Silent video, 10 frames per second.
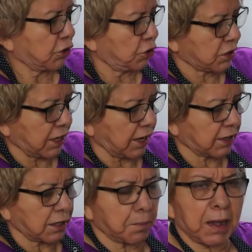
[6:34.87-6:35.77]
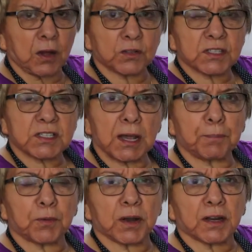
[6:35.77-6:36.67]
You're taking them out,
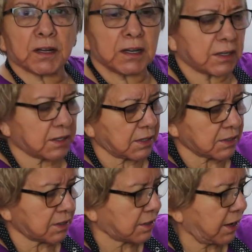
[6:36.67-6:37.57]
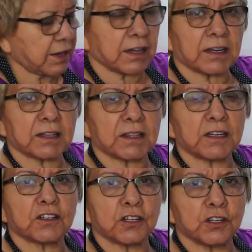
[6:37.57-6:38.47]
separate it. It doesn't take
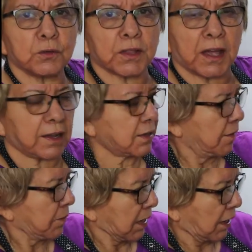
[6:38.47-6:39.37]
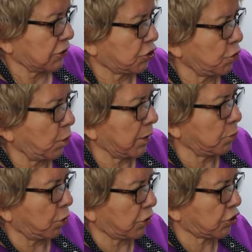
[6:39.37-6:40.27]
anything to do that. I'll do one
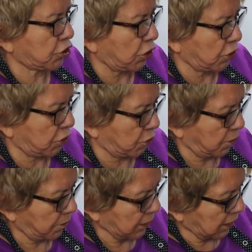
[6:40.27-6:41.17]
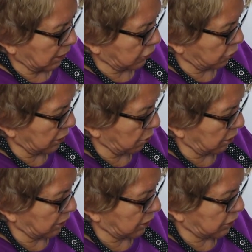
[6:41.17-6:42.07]
more to show you. I'll do it on
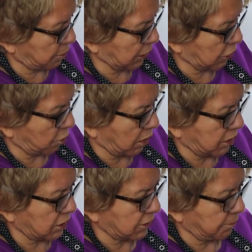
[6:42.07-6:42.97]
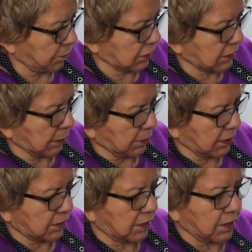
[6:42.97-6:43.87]
one of these bigger ones. But see, I mean,
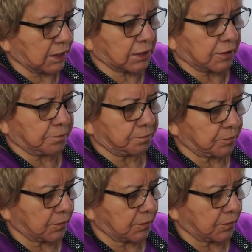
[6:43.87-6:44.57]
it did nothing.